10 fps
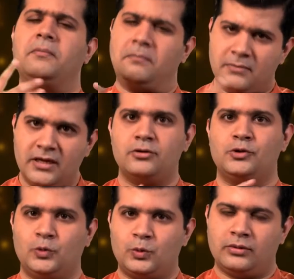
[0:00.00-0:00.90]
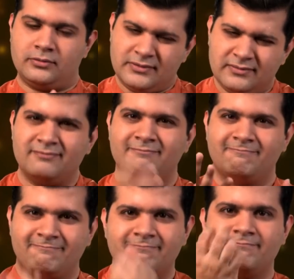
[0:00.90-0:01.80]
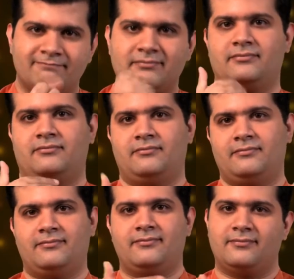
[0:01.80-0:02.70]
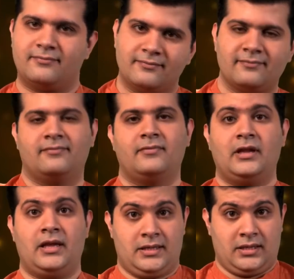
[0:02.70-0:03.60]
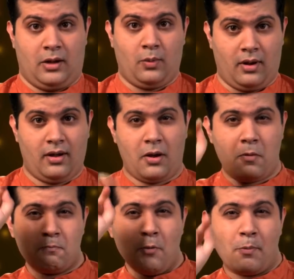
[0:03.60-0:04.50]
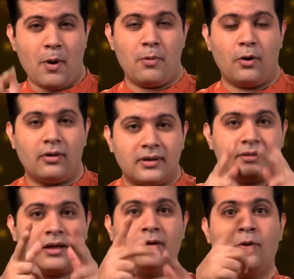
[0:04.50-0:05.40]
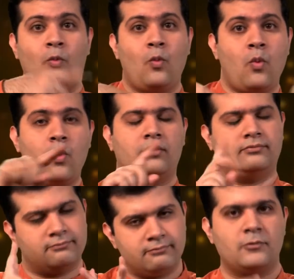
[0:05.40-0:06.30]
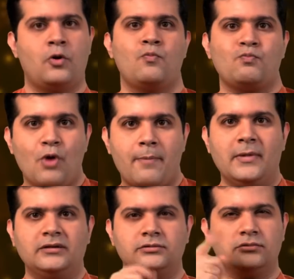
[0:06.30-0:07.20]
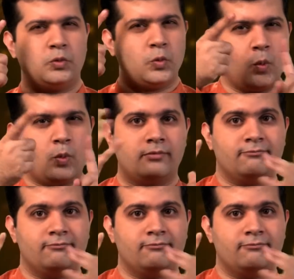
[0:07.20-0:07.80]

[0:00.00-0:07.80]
You may not be able to follow them perfectly, but do make promises and try to achieve them. Now I will tell you some promises that you can achieve.